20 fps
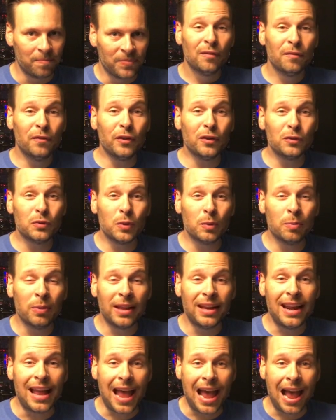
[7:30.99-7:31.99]
First, we
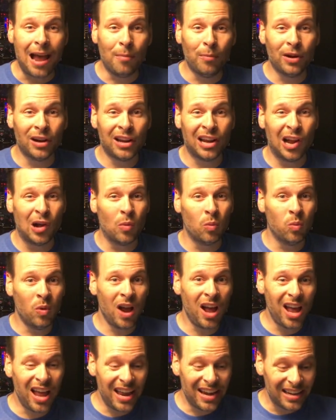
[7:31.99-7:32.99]
played Abraca.
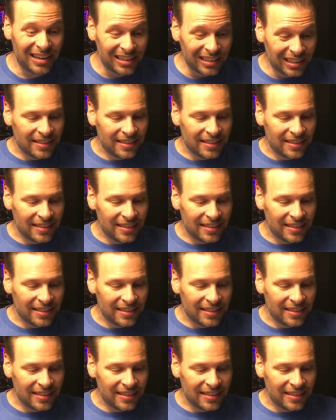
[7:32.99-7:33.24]
What?